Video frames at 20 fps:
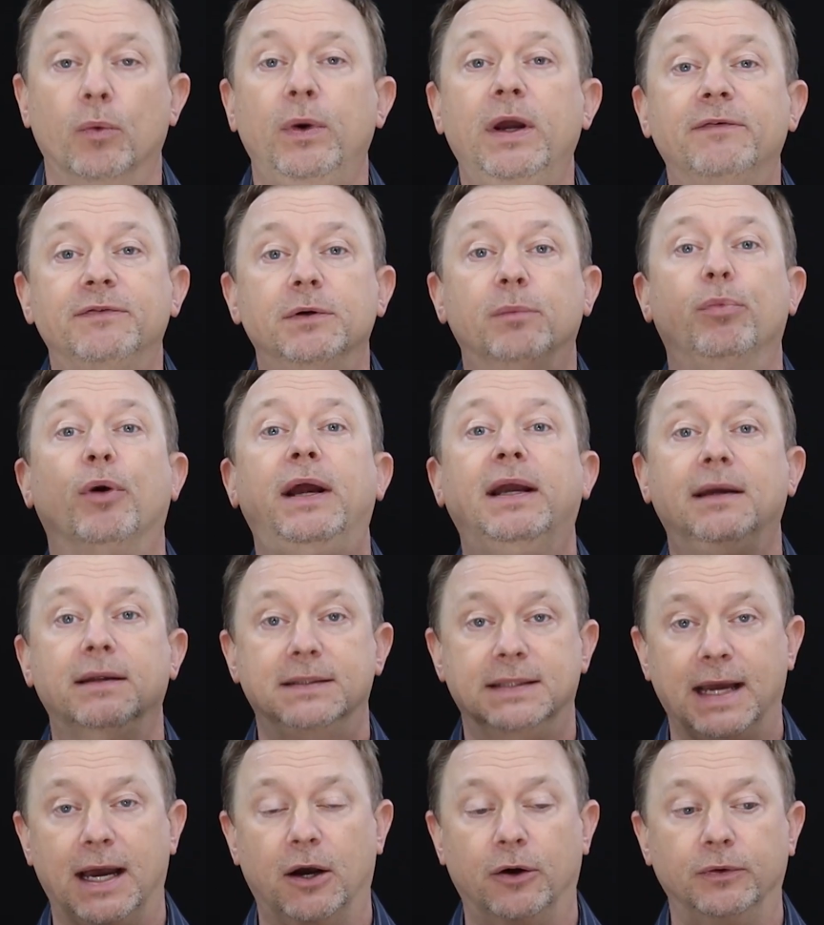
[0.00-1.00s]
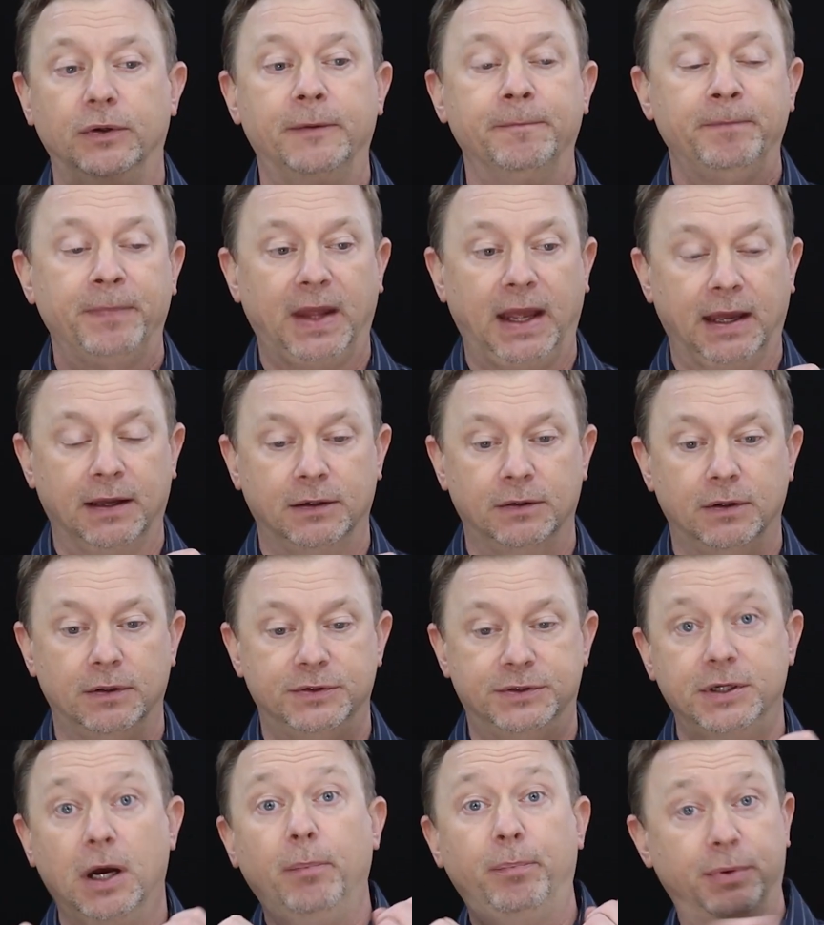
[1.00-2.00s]
We have to break it down
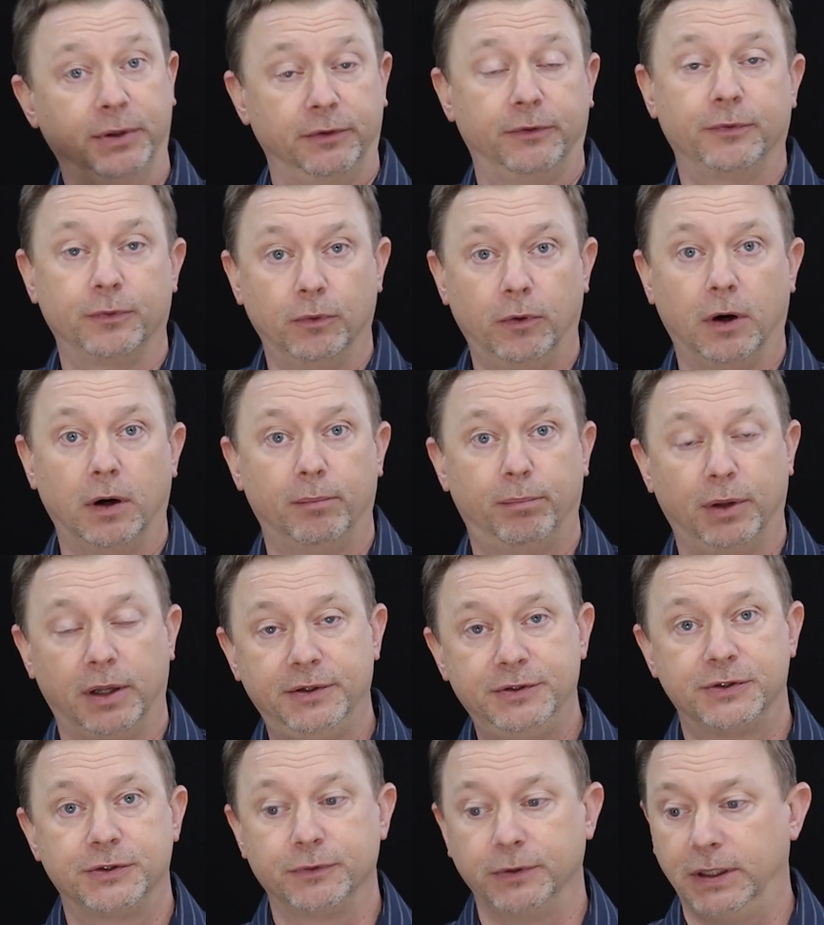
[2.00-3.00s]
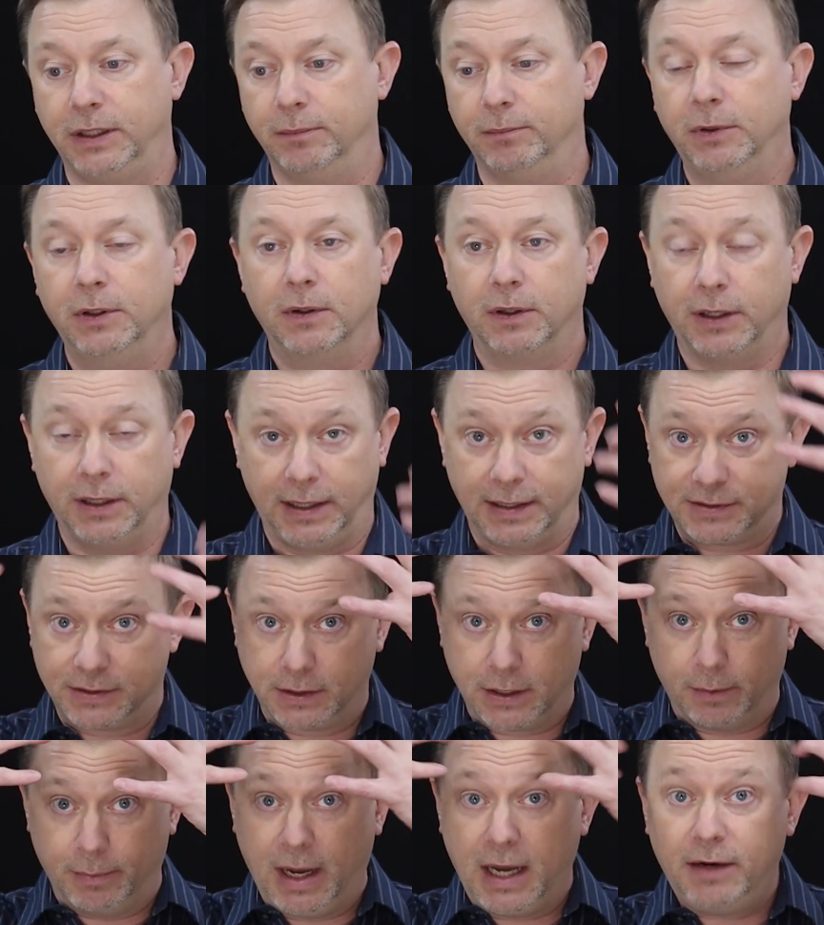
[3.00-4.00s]
and dump it through our bloodstream. It has
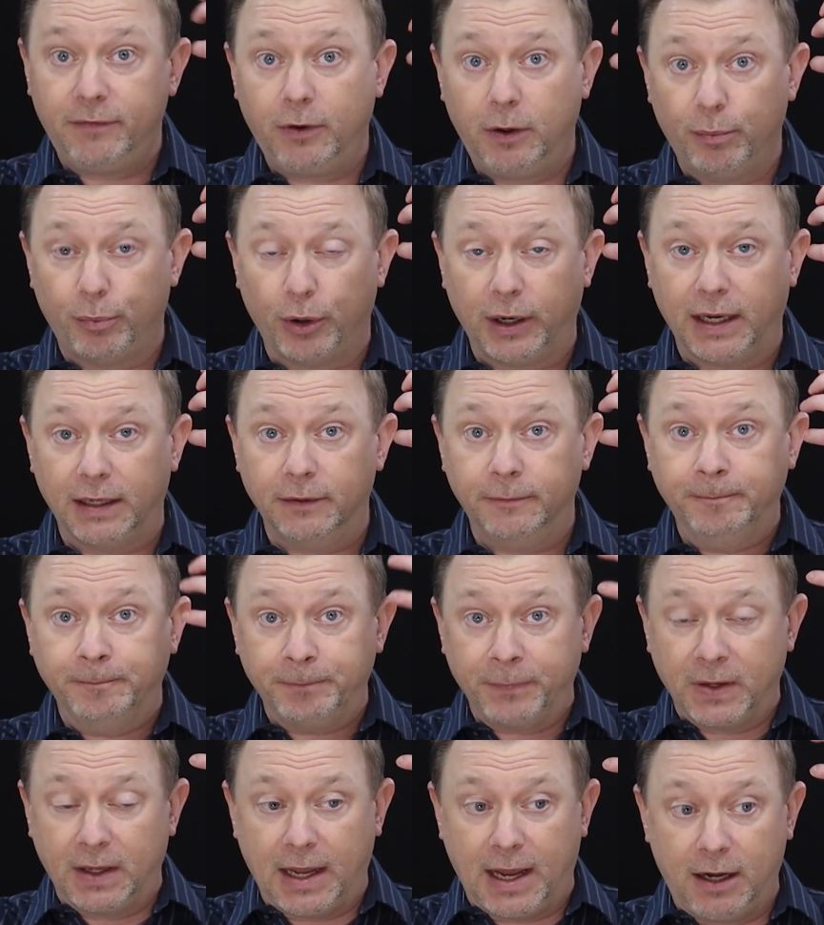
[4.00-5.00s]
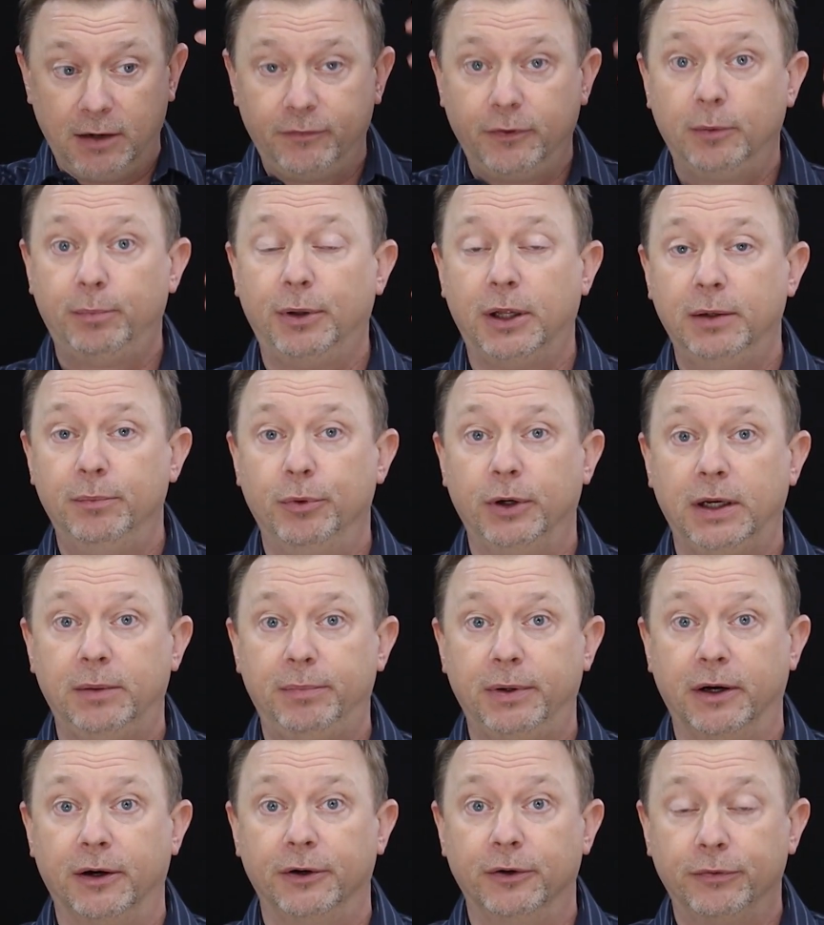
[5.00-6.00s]
to come out of our brain, out of our
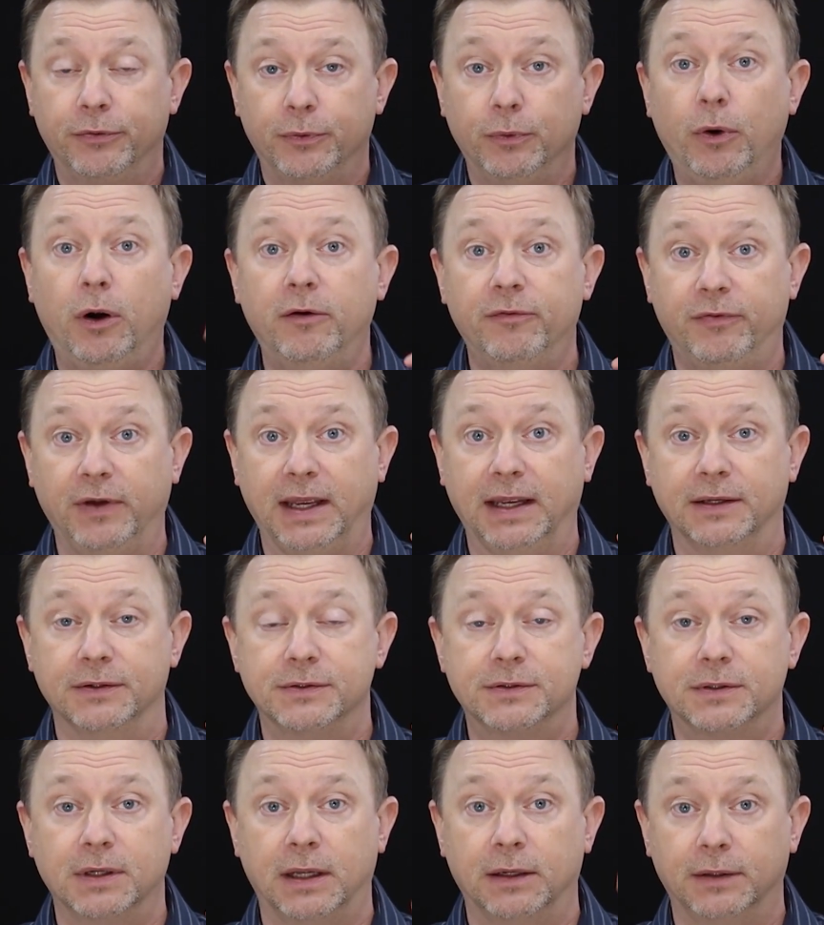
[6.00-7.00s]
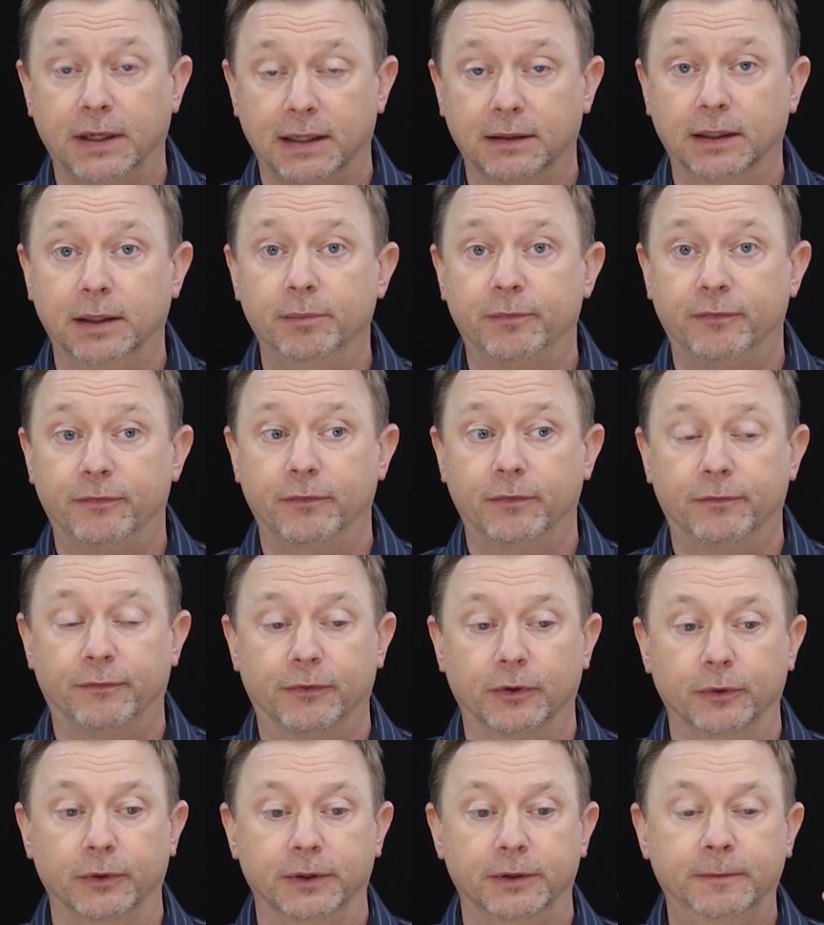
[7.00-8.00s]
blood-brain barrier, through our veins and lymph
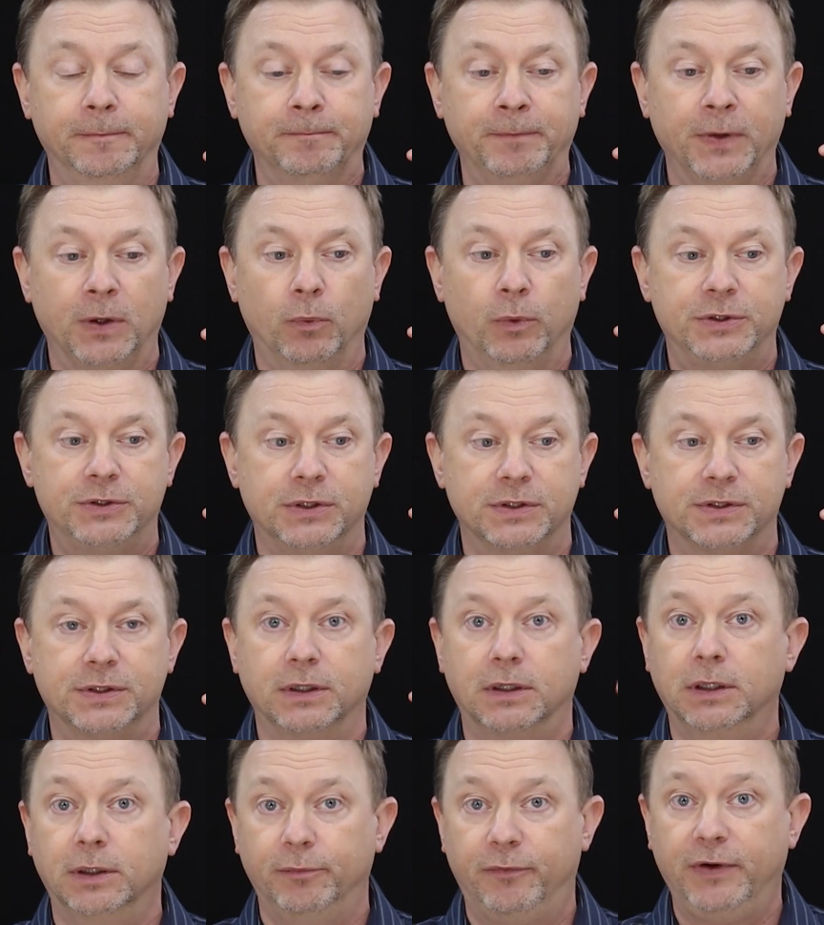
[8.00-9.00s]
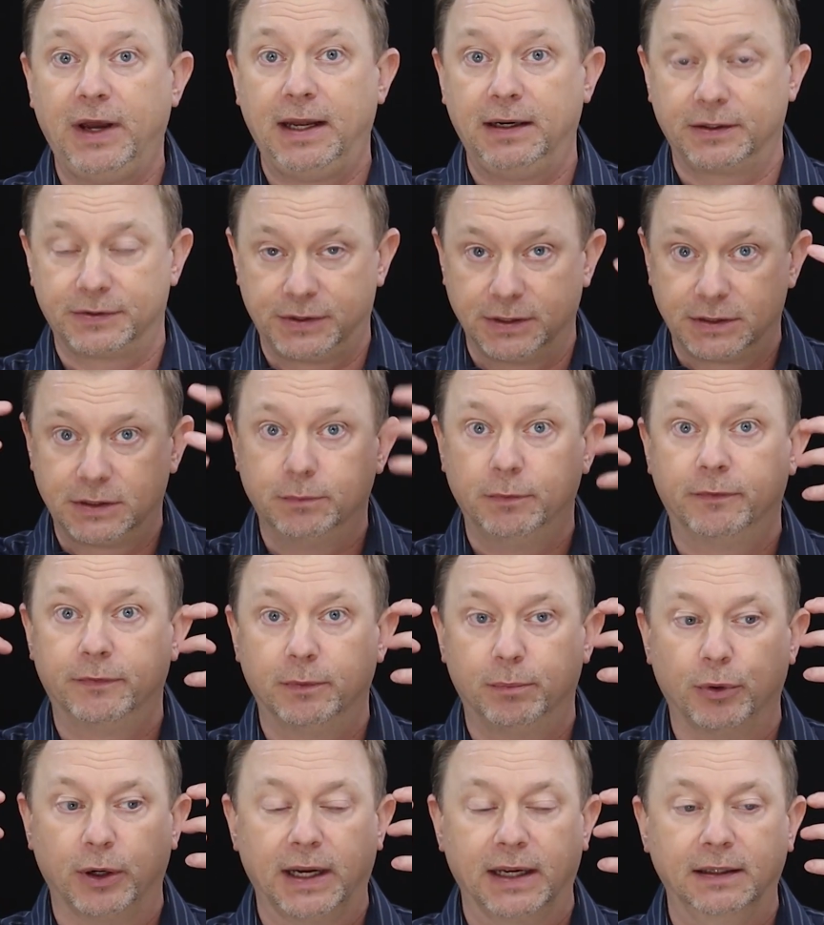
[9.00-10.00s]
fluid, which is the glymphatic system
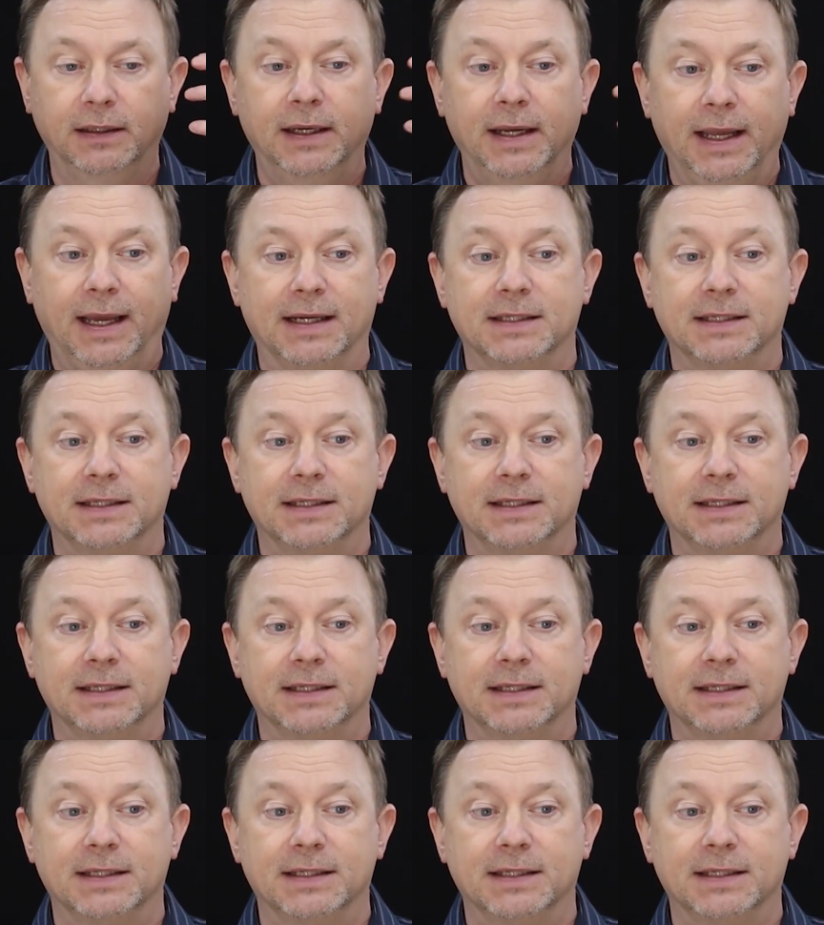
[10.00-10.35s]
of the brain.